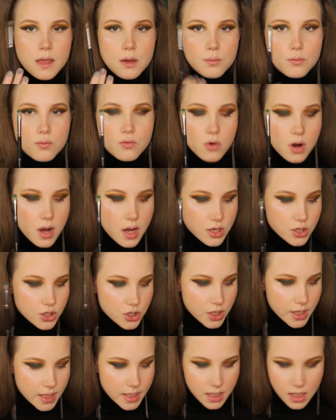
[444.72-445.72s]

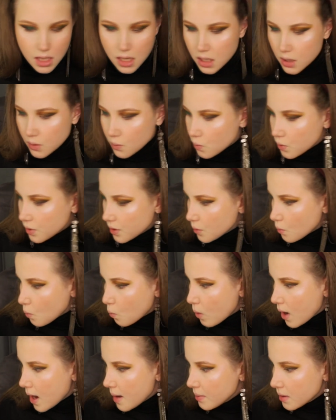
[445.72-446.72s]
brush, and I want to
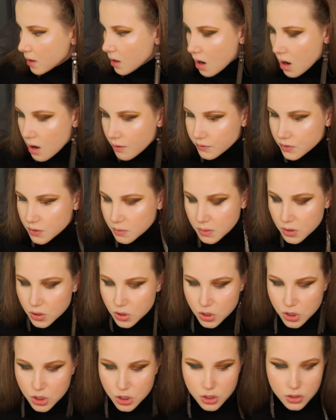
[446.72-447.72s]
wipe it off to make
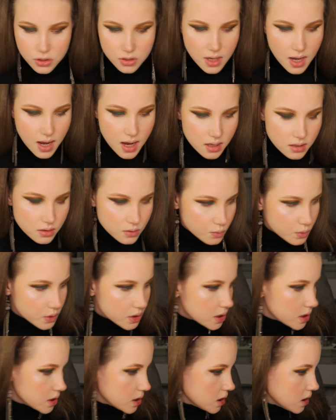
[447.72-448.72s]
sure that
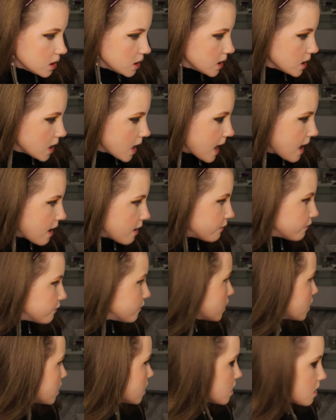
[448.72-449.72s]
we have
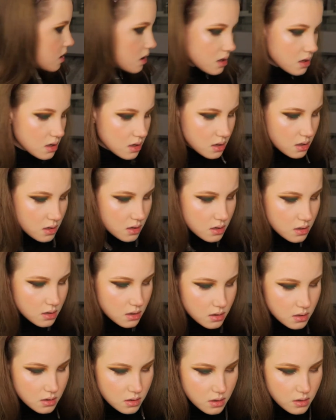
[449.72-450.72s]

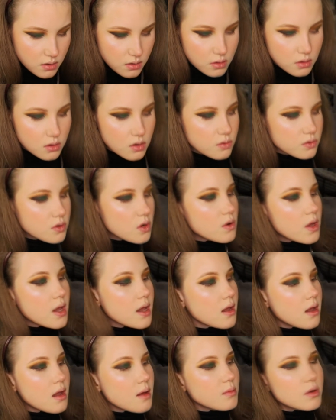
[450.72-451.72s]
nothing close.
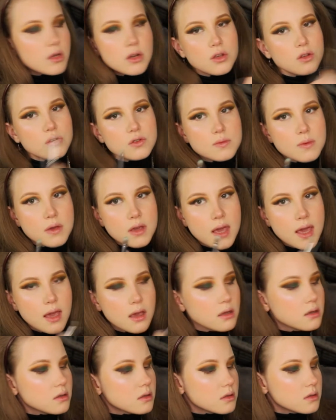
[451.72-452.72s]
Okay, I'm gonna use my
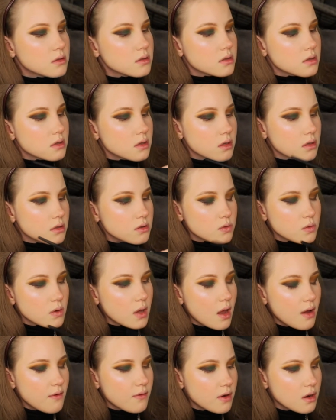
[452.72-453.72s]
hand because I don't
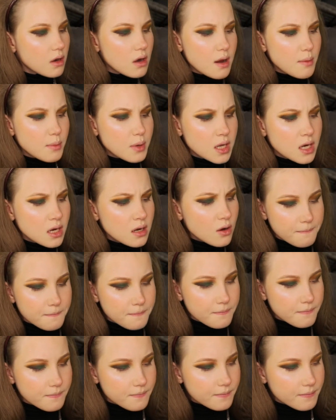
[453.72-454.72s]
have any napkin,
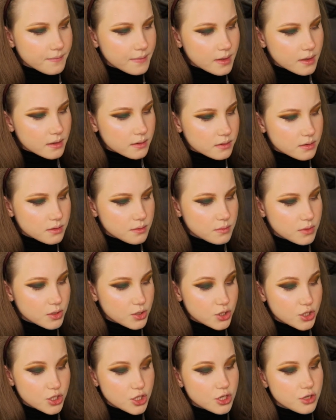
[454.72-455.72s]
to make
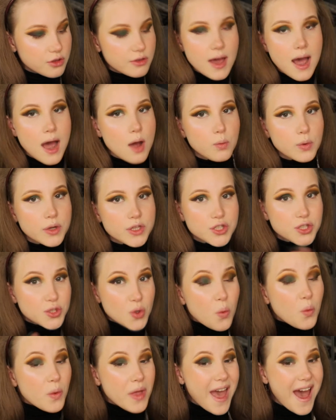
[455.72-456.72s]
sure that we
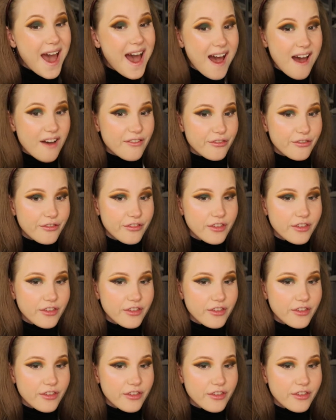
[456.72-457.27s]
don't have